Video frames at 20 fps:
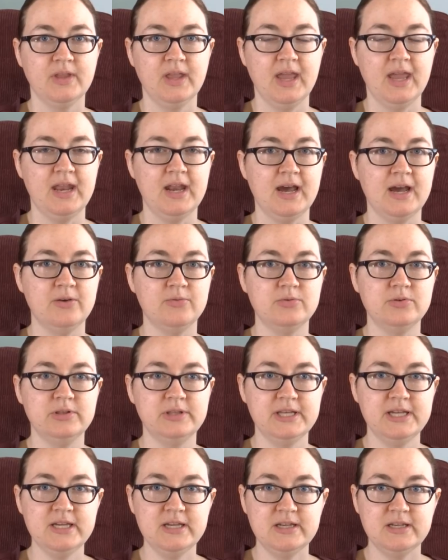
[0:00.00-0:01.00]
and I will
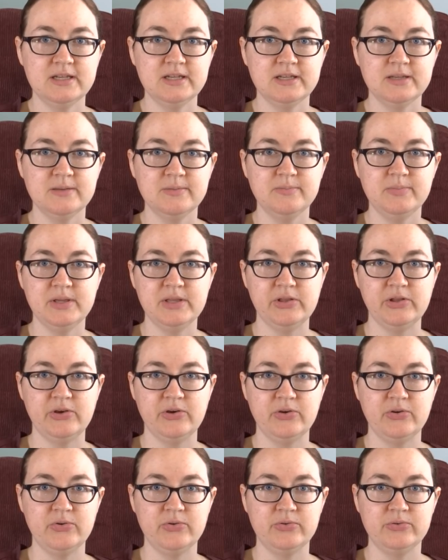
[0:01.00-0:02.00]
link
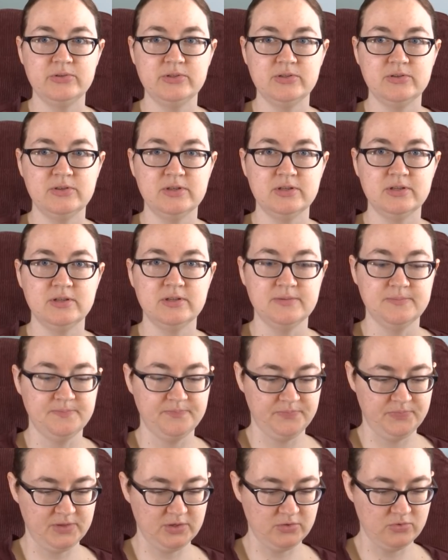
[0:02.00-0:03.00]
below to the
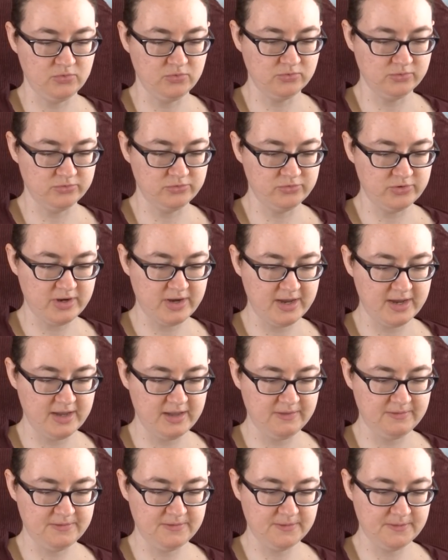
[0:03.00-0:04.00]
Google
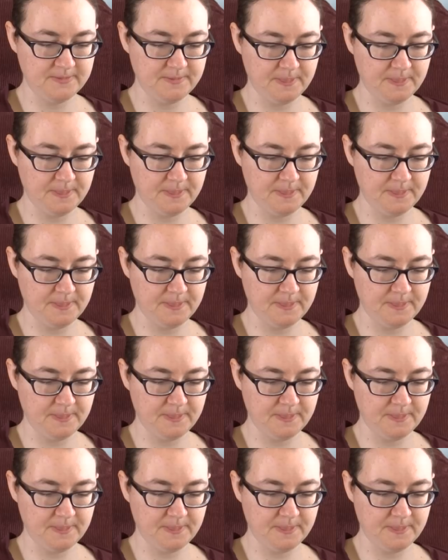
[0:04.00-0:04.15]
Drive